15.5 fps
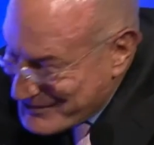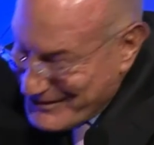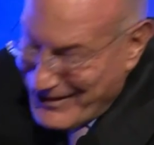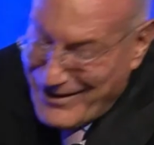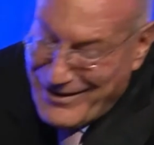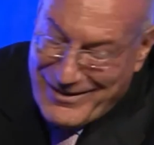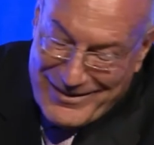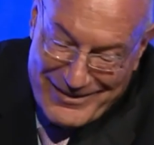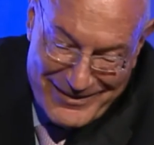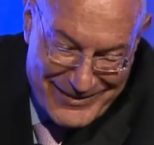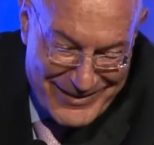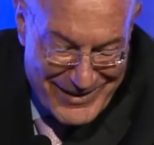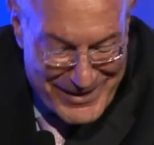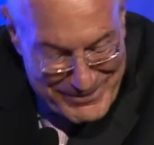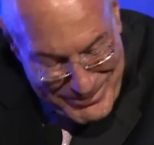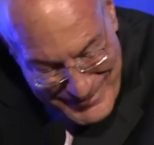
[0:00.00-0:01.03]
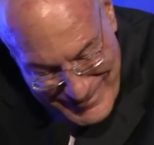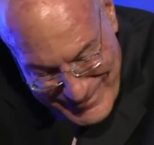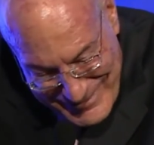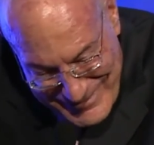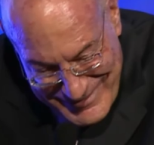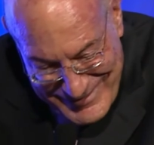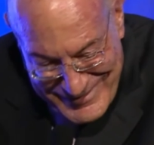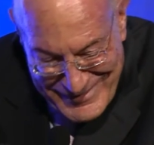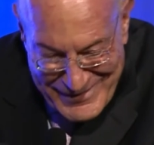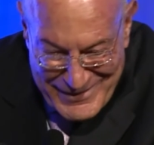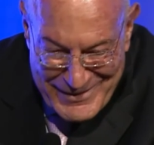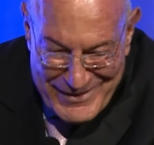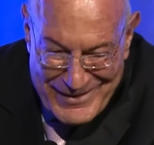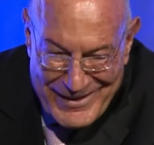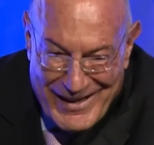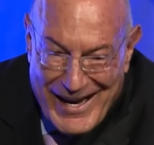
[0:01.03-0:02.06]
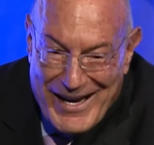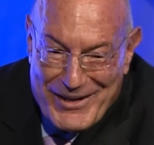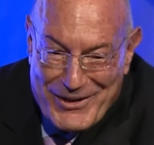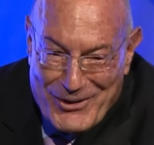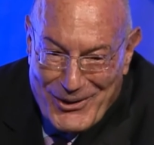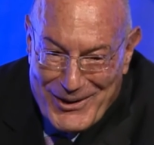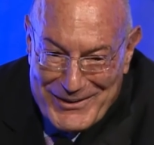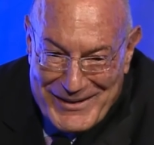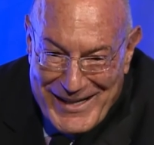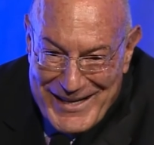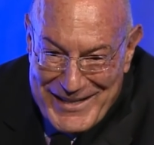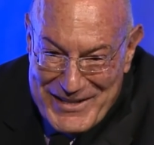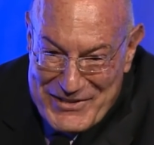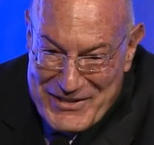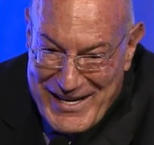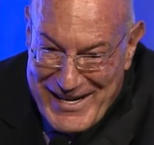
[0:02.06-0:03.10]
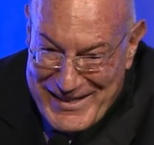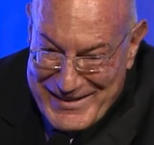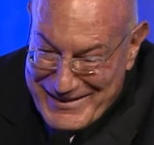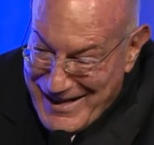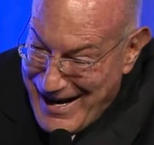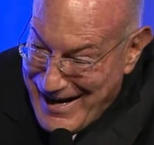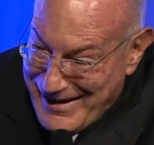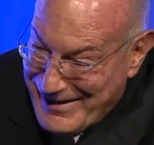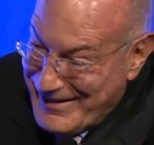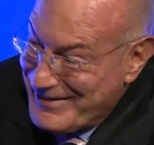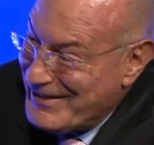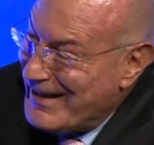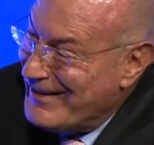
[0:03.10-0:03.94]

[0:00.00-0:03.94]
All right, Guy Pearce. I called Danny and said, hey, Danny,